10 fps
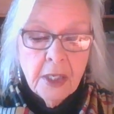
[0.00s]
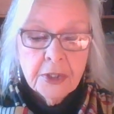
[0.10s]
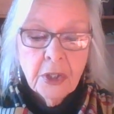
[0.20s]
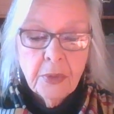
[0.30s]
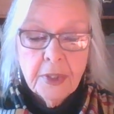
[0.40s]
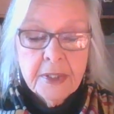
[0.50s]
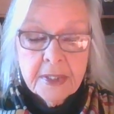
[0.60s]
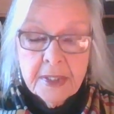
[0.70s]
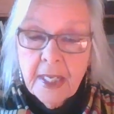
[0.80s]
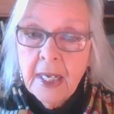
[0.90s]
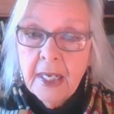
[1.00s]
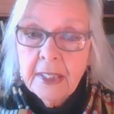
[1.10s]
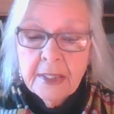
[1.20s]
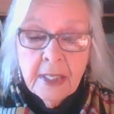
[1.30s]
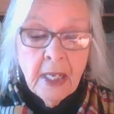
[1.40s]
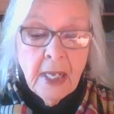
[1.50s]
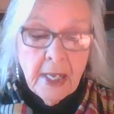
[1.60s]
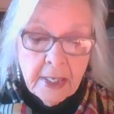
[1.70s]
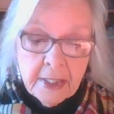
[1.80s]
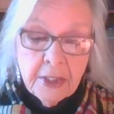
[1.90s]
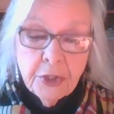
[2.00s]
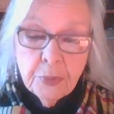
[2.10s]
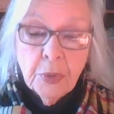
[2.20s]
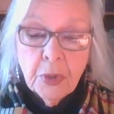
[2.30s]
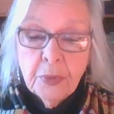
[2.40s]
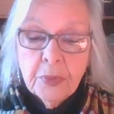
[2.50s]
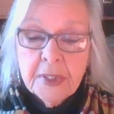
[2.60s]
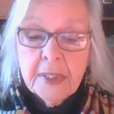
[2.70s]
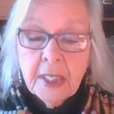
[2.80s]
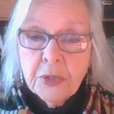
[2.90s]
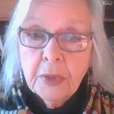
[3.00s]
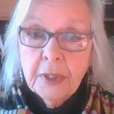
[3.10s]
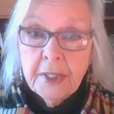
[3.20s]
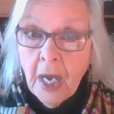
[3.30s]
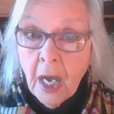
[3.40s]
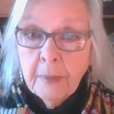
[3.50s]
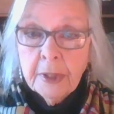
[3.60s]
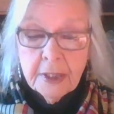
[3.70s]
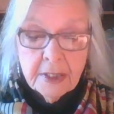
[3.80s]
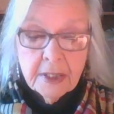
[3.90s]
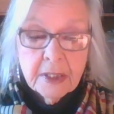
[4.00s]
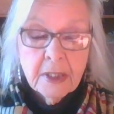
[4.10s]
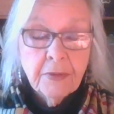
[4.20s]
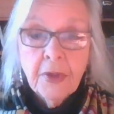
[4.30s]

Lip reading: So instead, any newborn with sexual anomalies,